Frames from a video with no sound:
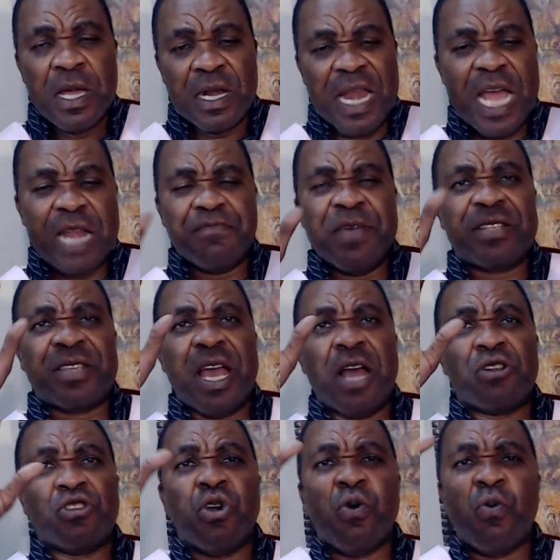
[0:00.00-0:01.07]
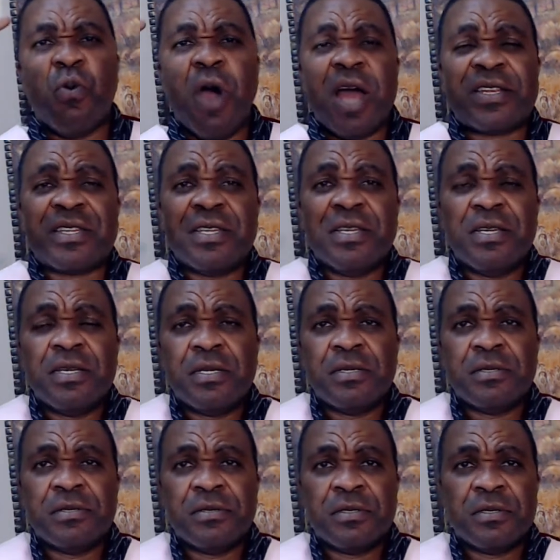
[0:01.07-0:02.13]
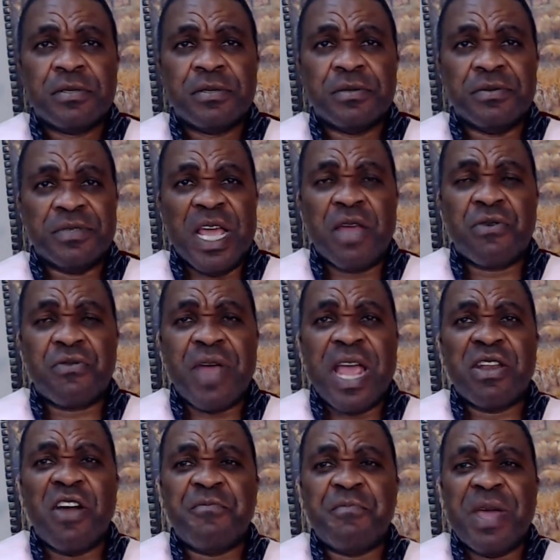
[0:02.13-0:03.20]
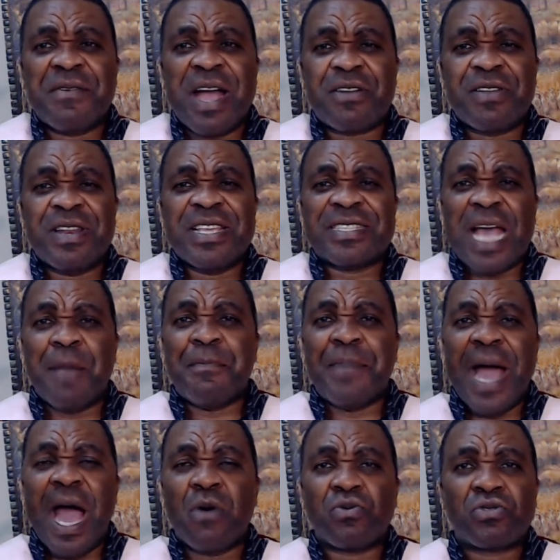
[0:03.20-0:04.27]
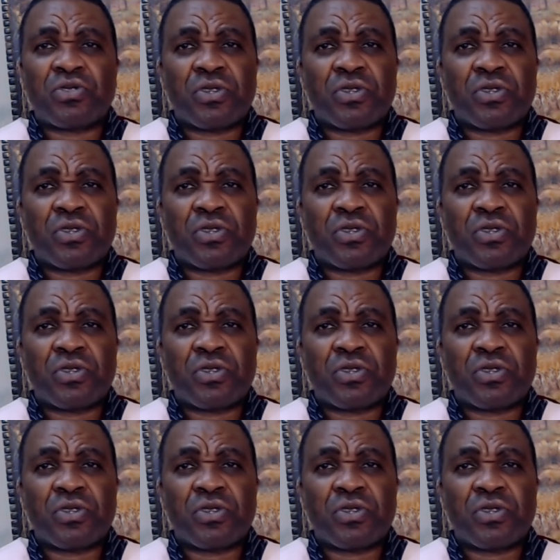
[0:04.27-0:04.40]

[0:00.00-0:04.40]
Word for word: Let me tell you what the rain of miracle is about.